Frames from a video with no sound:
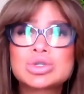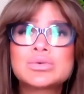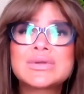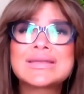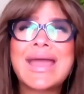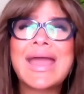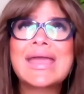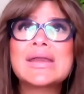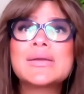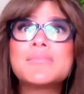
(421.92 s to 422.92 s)
to
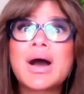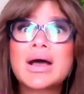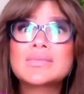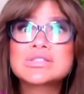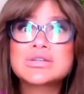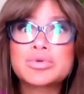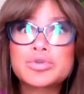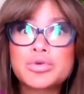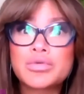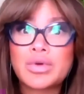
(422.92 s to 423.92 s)
gain mom's
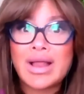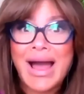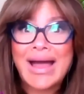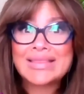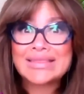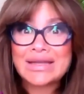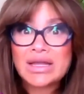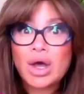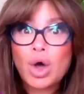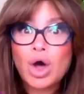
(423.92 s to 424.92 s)
approval at the
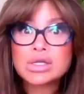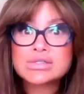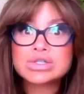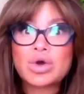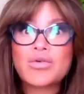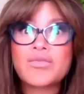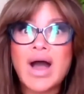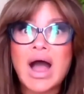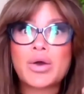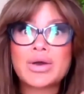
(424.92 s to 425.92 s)
cost of
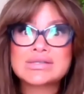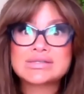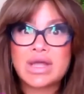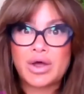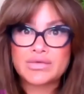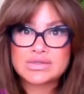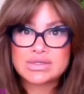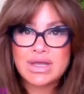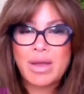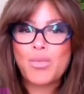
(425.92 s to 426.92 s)
ourselves.
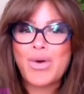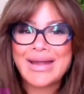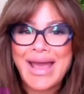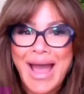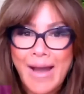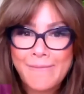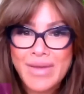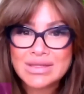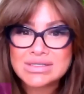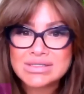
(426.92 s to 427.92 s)
And what
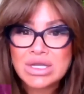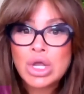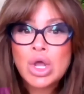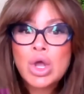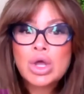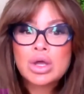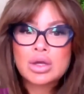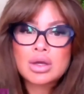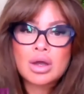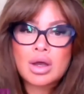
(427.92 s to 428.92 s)
happens?
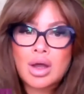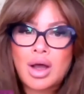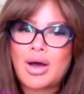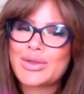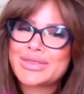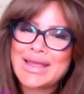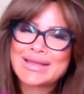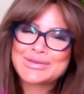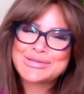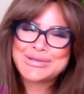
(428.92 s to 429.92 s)
Oh,
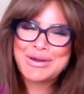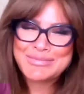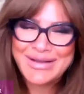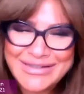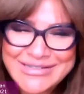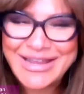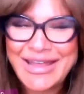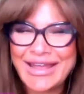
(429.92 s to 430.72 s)
thank you so much.